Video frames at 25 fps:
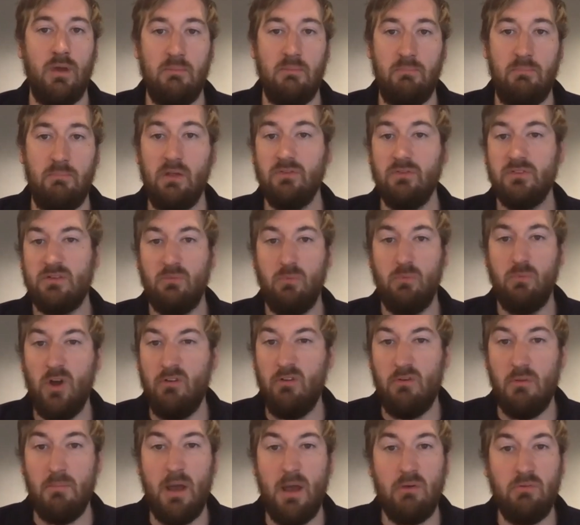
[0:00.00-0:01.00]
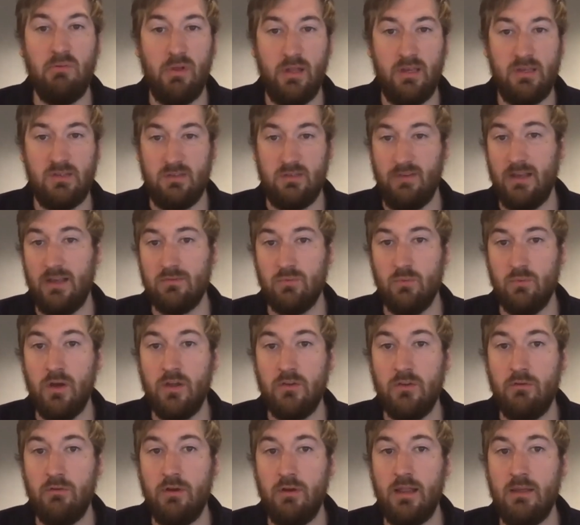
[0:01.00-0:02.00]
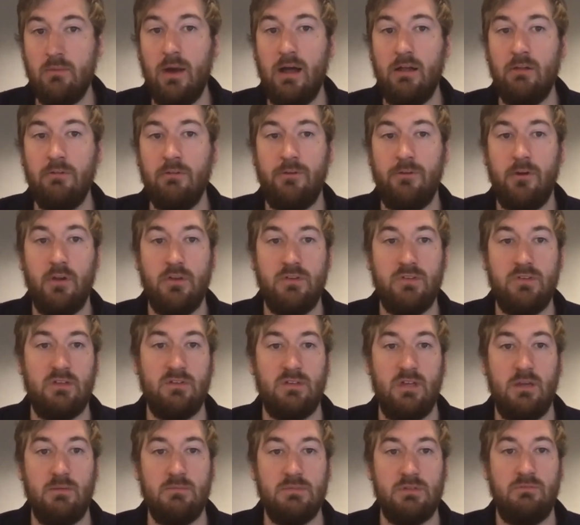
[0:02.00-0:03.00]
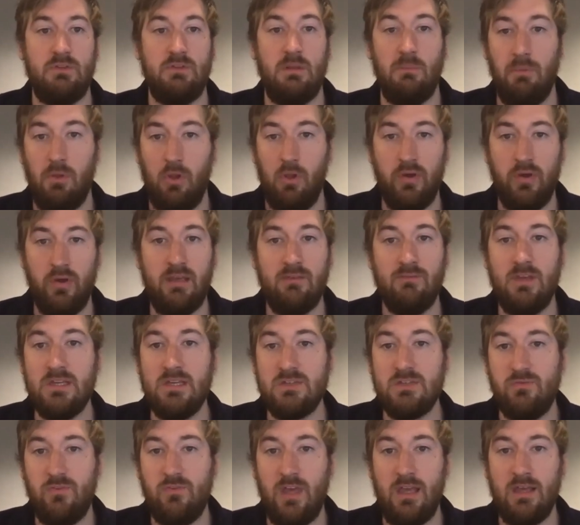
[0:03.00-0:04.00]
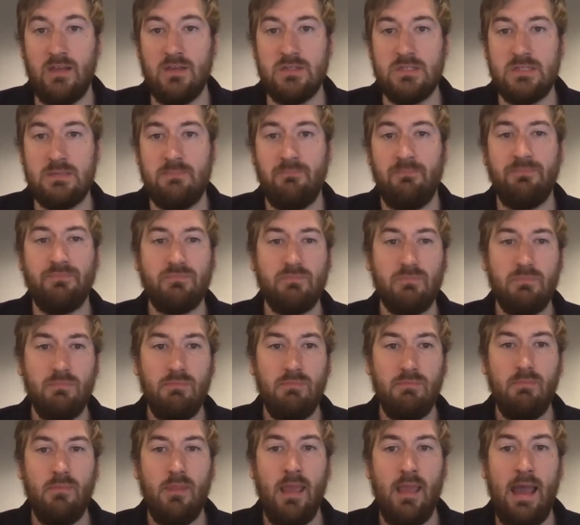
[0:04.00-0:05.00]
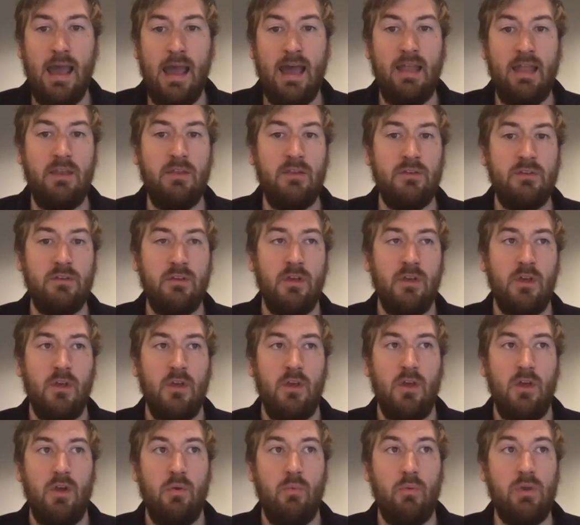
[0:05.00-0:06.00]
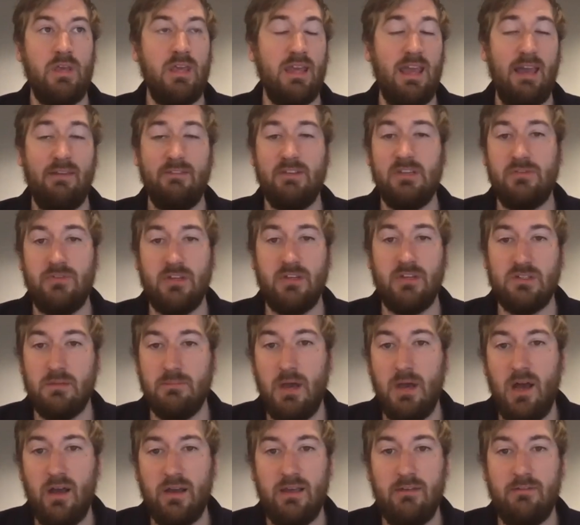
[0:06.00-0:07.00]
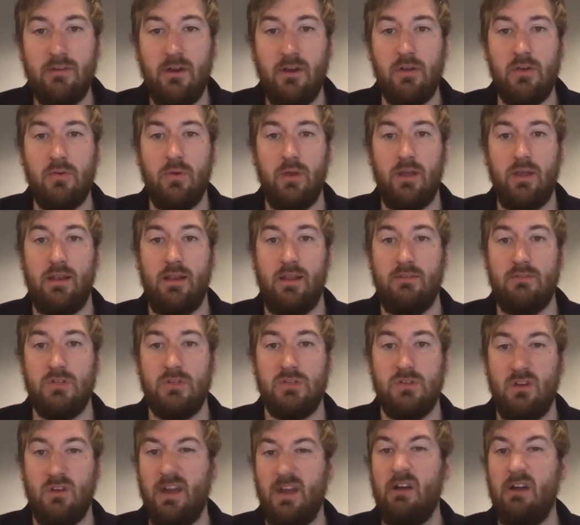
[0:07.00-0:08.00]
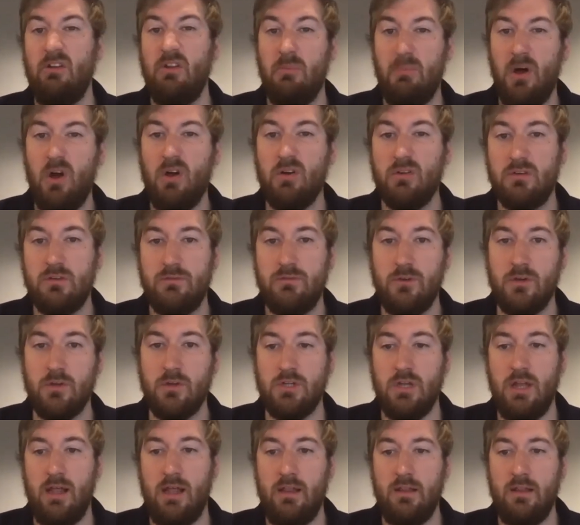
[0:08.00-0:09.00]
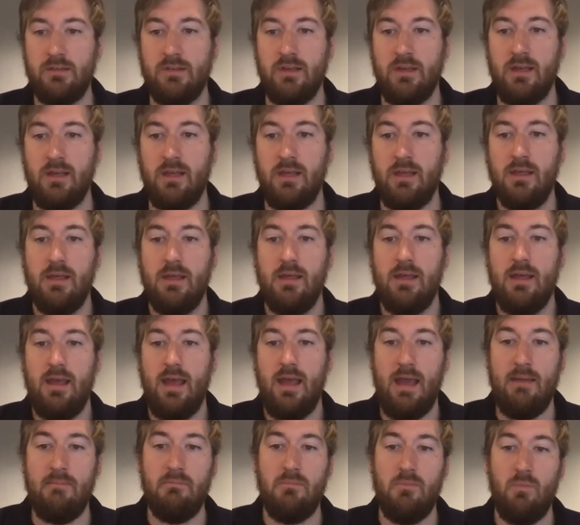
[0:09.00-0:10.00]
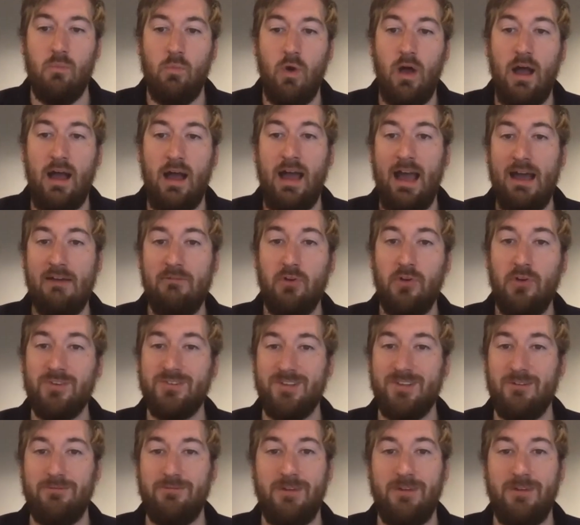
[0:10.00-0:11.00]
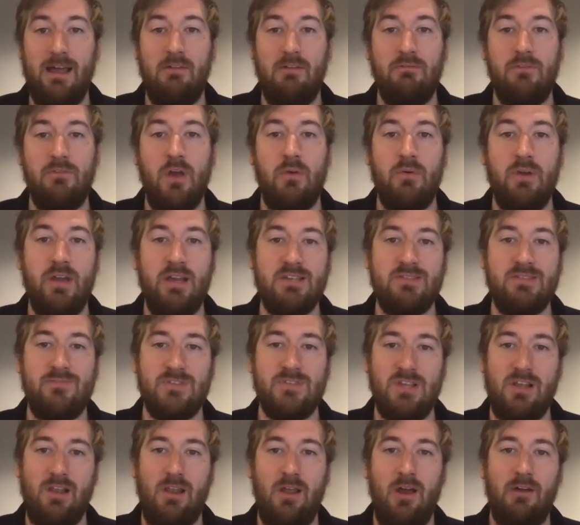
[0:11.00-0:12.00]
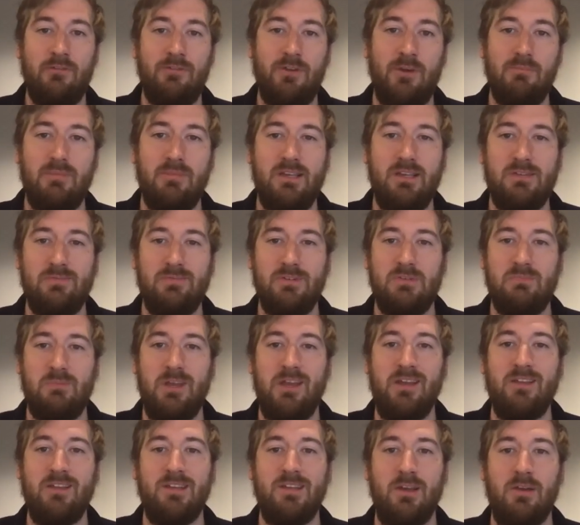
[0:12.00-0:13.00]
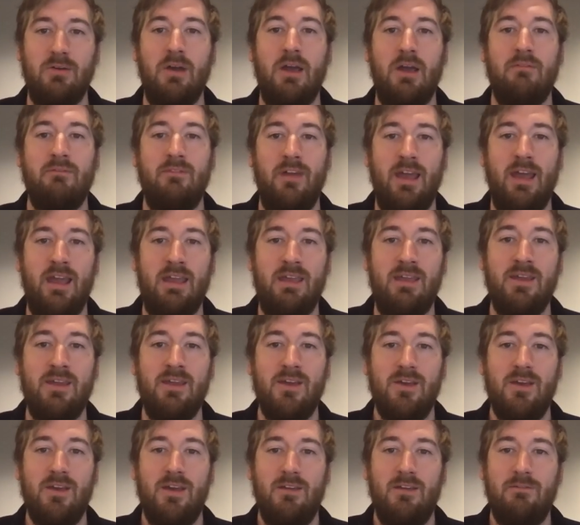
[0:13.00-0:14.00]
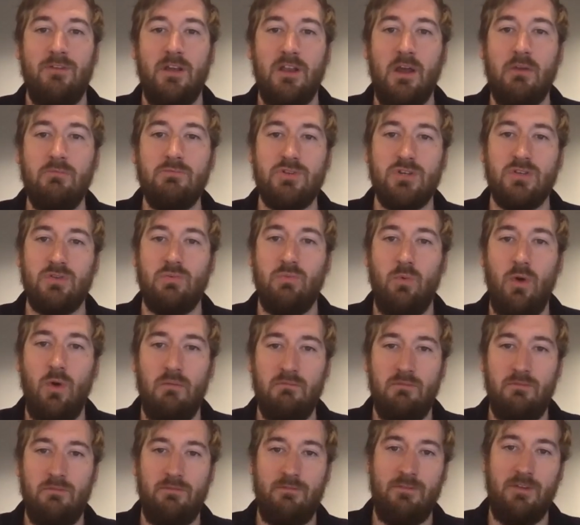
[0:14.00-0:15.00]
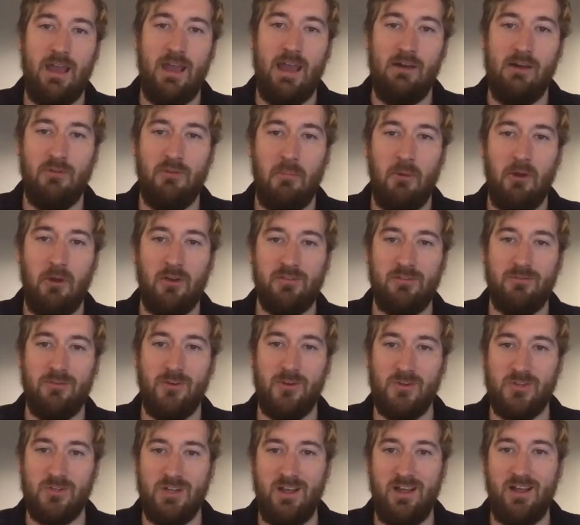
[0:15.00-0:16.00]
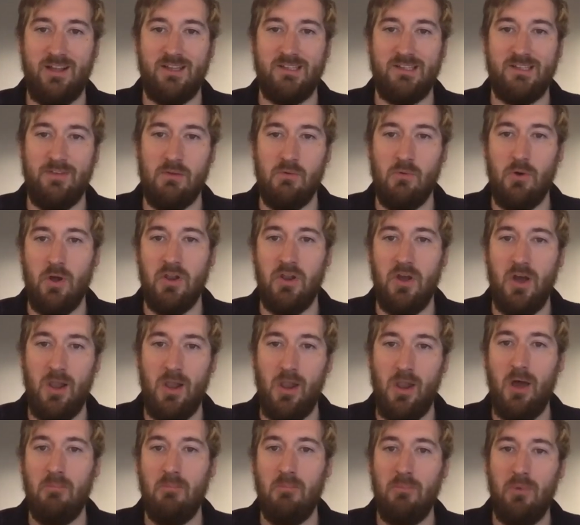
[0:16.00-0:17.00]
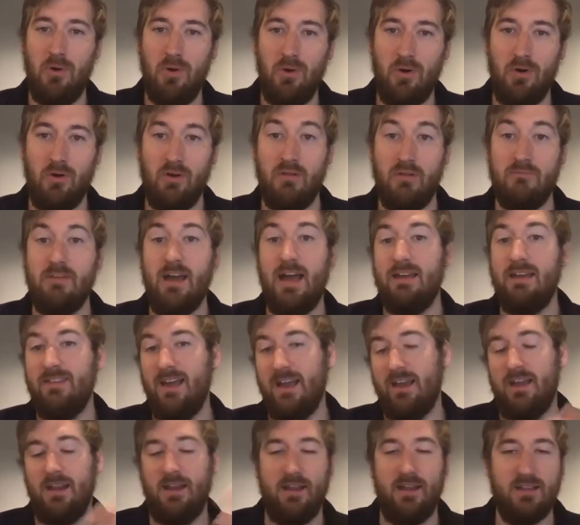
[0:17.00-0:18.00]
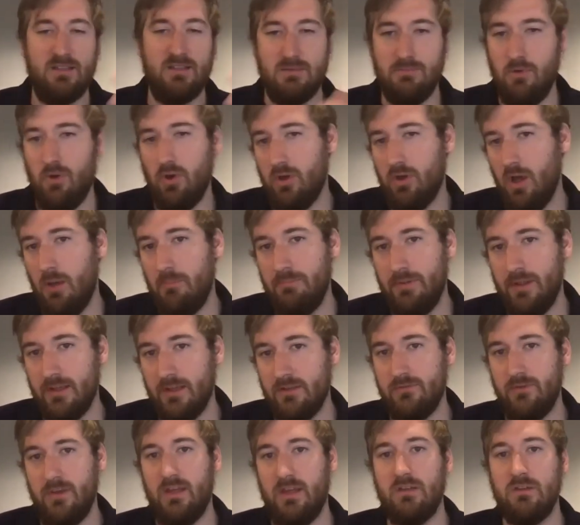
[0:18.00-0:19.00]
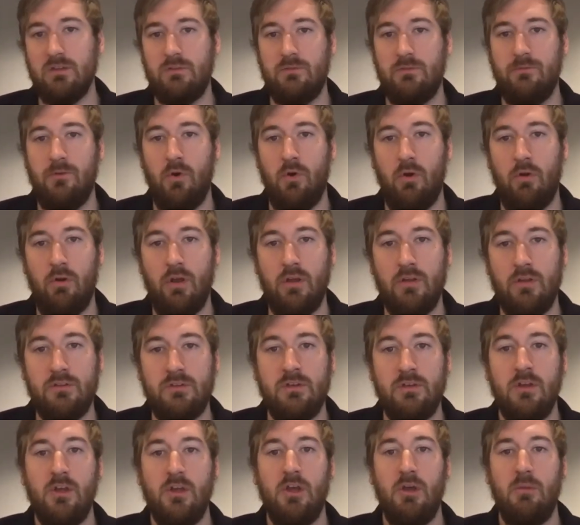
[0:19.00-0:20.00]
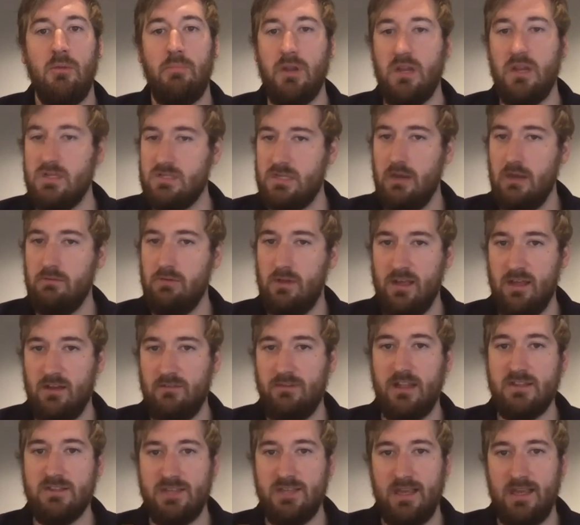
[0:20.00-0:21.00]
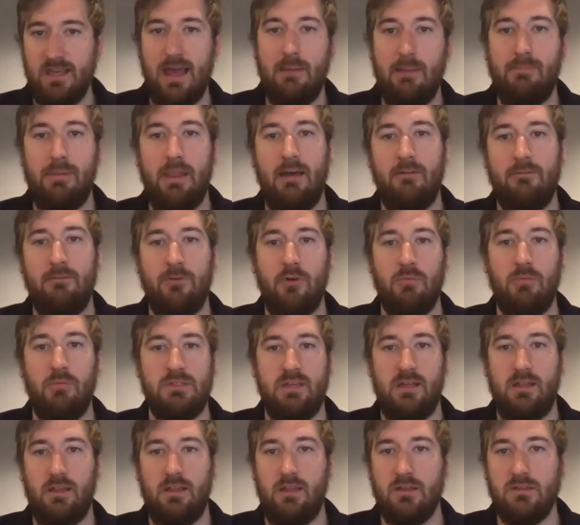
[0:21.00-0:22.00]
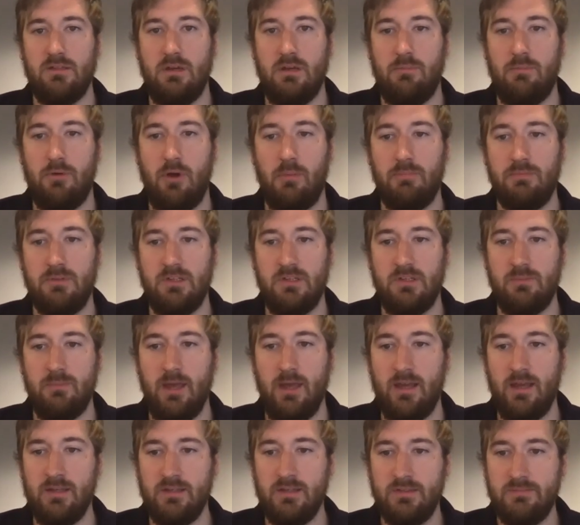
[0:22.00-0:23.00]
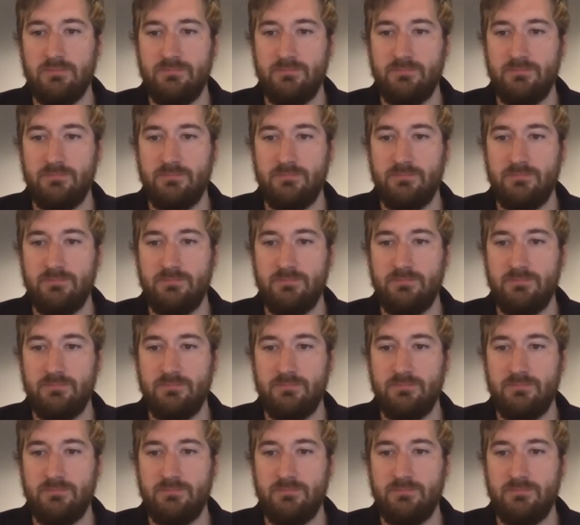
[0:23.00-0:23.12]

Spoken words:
built to work remotely, so that's worked really well for us in terms of deploying these things, and we can get these things to market very quickly, the sort of out the box functionality. And what I have also found though is there's a lot of companies we speak to, and they don't just want the out the box functionality, they want a lot more, and that can lead to more complex things for us, but it's only advancing our platform, particularly into the property space.